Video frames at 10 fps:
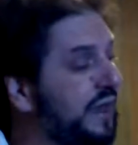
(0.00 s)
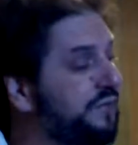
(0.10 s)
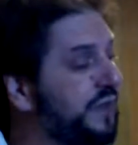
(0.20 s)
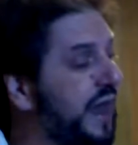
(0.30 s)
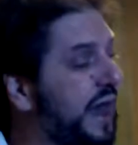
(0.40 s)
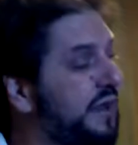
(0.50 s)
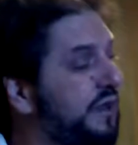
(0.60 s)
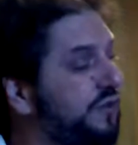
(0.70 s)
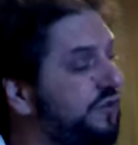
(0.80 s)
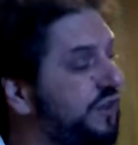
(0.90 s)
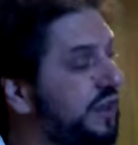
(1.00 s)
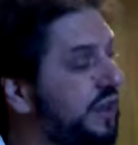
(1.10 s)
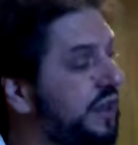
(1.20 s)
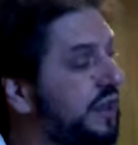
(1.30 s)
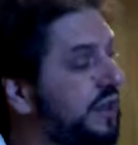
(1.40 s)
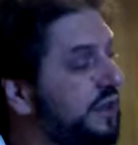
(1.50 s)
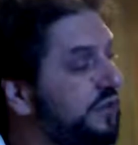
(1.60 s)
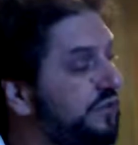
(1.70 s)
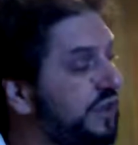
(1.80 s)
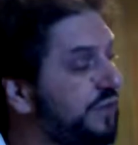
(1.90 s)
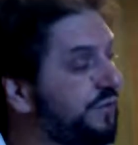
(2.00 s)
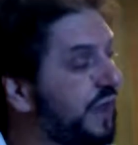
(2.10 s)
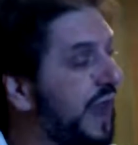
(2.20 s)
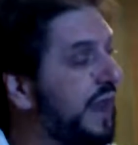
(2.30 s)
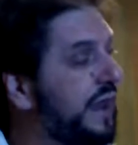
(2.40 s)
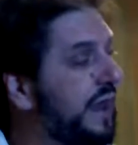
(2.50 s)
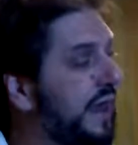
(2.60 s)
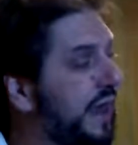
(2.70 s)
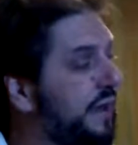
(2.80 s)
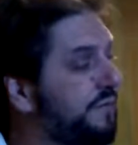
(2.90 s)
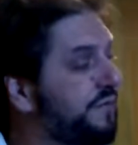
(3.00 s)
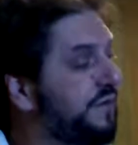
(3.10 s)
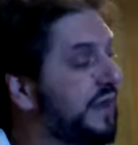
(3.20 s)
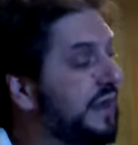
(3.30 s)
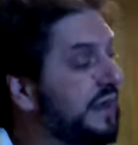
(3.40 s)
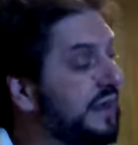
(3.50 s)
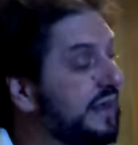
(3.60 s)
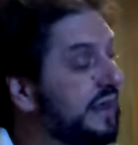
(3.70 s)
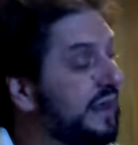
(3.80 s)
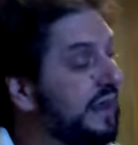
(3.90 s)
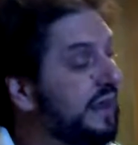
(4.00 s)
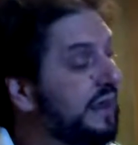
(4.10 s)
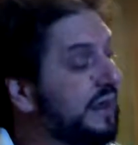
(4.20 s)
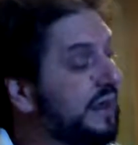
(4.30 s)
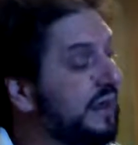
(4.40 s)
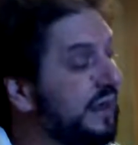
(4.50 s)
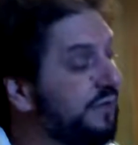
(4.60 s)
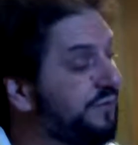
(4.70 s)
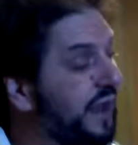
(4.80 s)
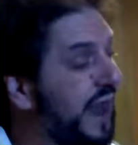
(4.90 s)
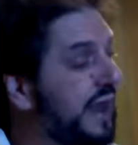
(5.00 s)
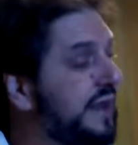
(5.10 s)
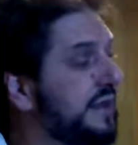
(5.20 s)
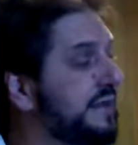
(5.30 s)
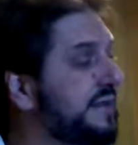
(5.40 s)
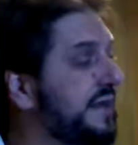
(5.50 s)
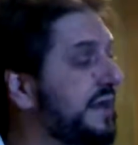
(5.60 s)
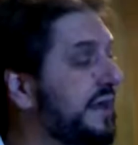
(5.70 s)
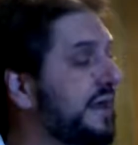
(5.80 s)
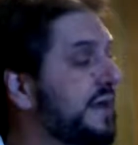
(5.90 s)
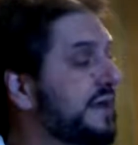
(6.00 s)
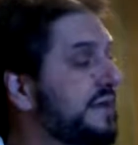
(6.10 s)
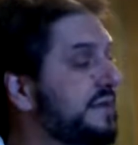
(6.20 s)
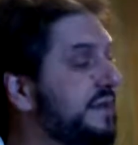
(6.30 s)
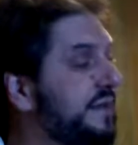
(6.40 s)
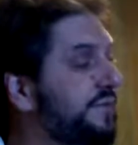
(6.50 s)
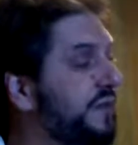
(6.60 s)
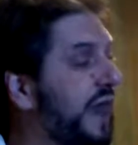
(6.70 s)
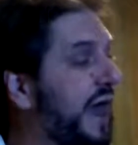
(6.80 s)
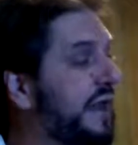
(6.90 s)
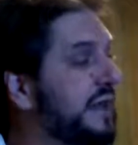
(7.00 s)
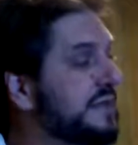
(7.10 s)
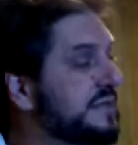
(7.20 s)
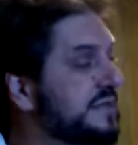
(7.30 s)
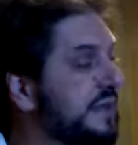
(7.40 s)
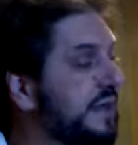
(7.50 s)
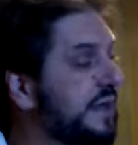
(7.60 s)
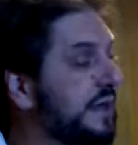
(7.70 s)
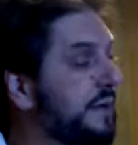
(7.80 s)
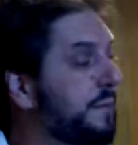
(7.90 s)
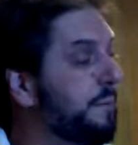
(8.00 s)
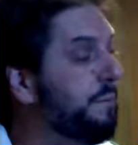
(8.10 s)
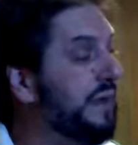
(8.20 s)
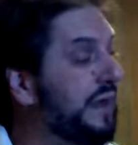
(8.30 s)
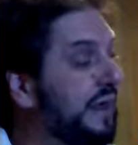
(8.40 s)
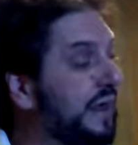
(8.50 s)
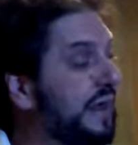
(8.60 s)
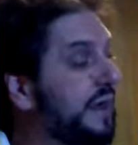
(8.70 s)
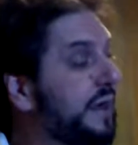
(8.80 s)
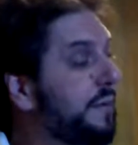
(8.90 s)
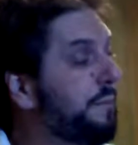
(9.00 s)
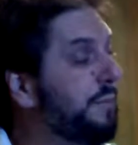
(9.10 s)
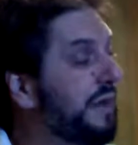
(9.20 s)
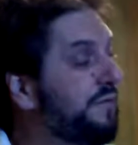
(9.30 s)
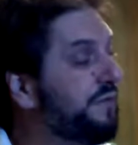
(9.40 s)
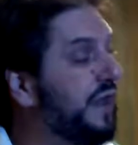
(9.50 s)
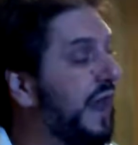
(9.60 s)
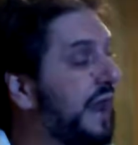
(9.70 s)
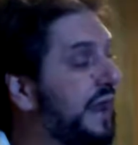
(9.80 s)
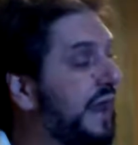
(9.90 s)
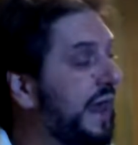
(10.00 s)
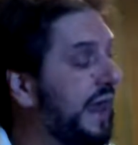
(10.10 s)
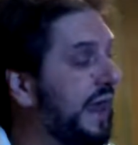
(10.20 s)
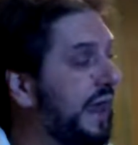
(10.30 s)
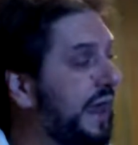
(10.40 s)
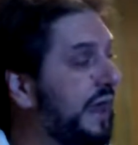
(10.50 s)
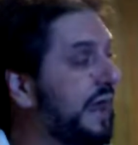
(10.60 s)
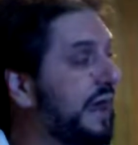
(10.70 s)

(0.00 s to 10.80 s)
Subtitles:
flat, G, G flat, F, E, E flat, D, D flat, C, B, B flat, A